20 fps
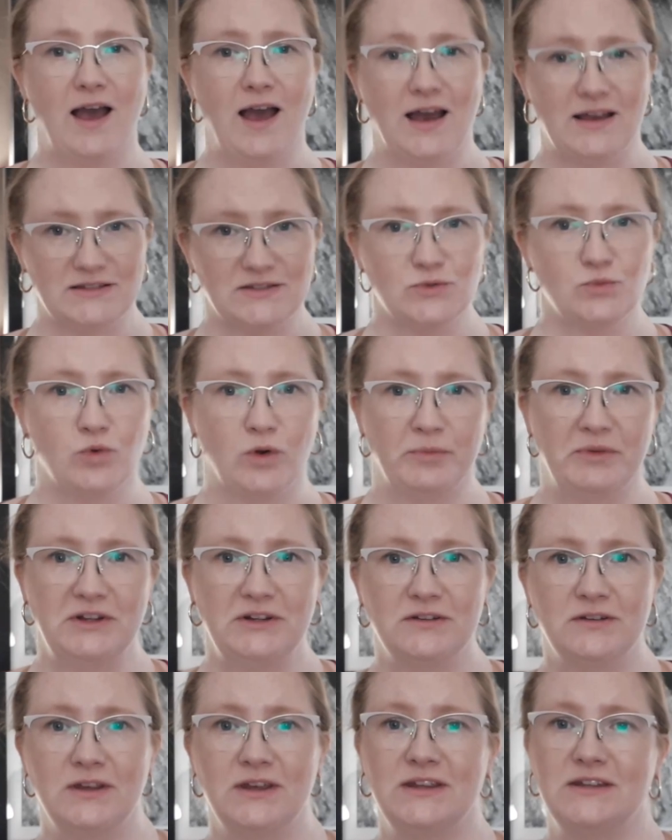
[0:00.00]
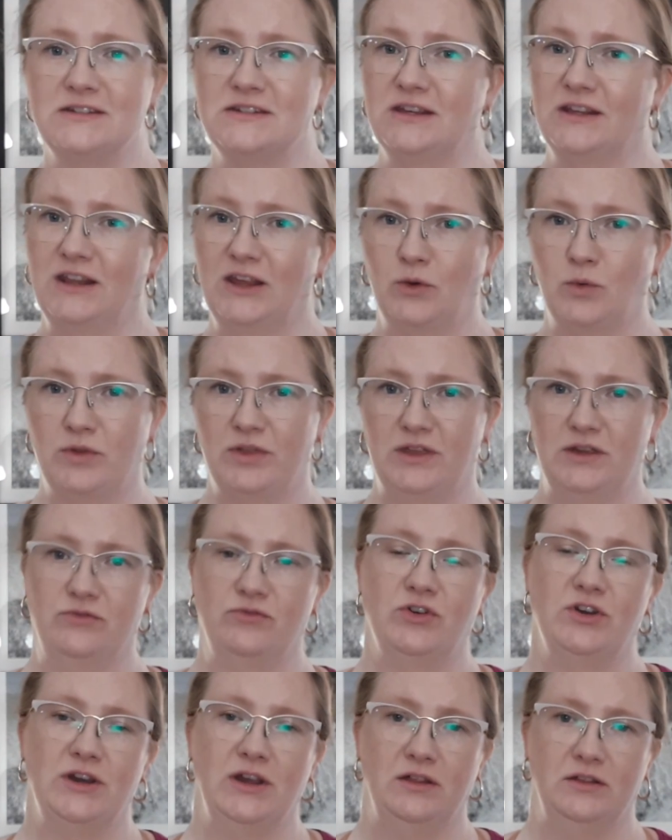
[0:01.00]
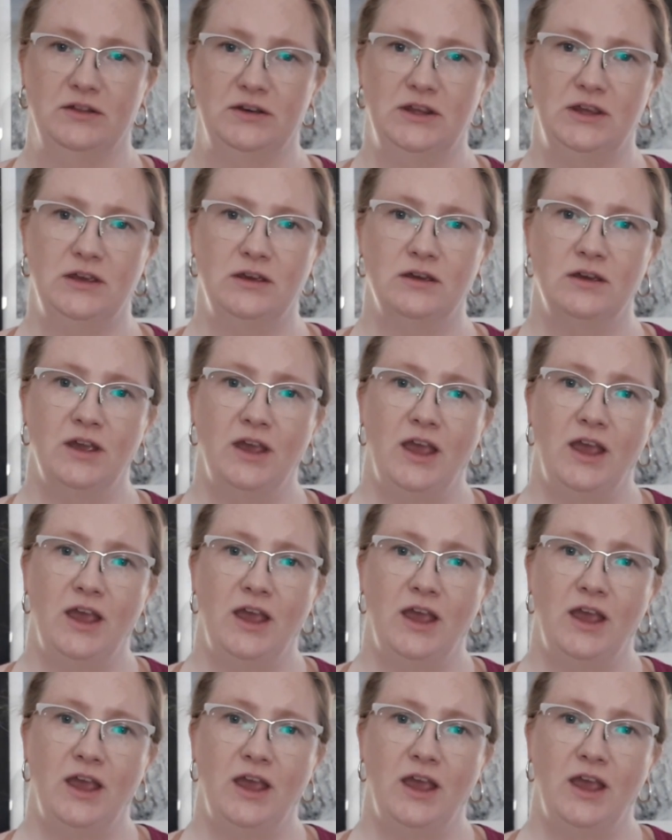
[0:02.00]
As a woman dealing with infertility,